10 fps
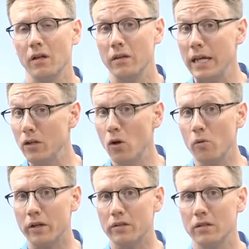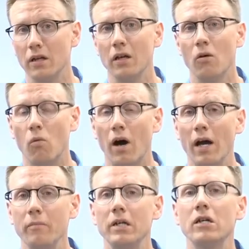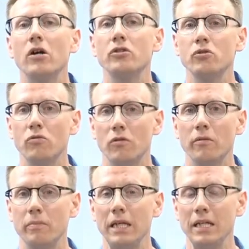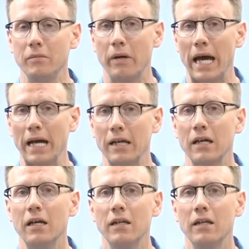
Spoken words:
They know it. Why? Because you were repeating back